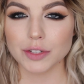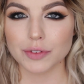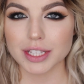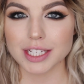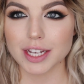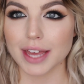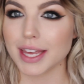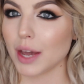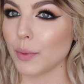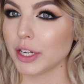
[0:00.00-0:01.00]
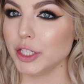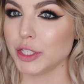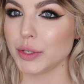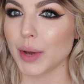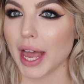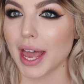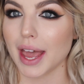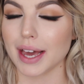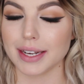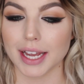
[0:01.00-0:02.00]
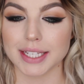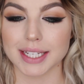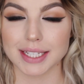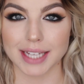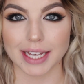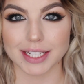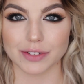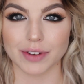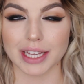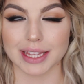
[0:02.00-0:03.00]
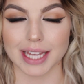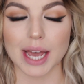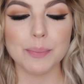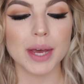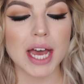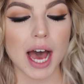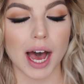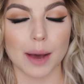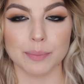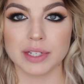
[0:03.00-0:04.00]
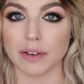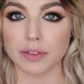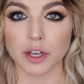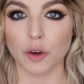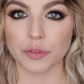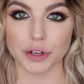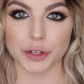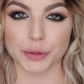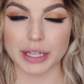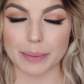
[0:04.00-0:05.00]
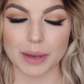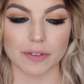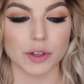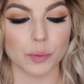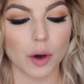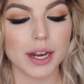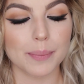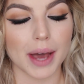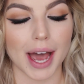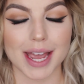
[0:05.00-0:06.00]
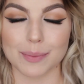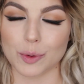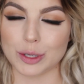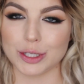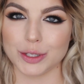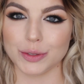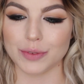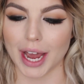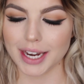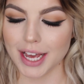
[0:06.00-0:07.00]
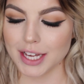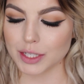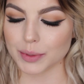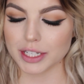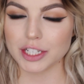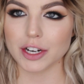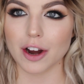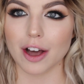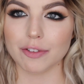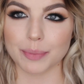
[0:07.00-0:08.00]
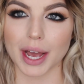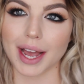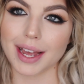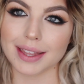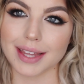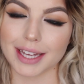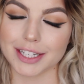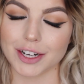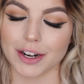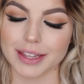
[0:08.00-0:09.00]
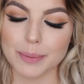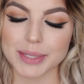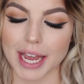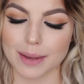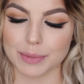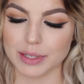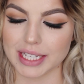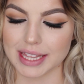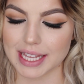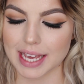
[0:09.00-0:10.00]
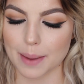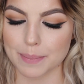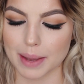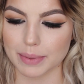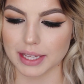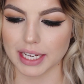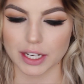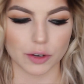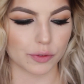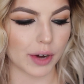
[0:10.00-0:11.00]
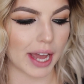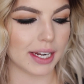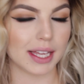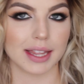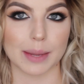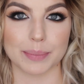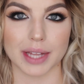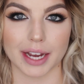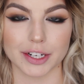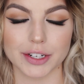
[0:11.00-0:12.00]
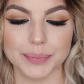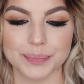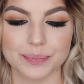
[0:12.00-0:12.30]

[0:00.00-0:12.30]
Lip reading: So for this look, I think I want to do a nice sexy red lip. Definitely go for a nude lip if you want it, but I am going to do red. So we're going to start off by lining our lips. I am using the Maybelline Red Lip Liner.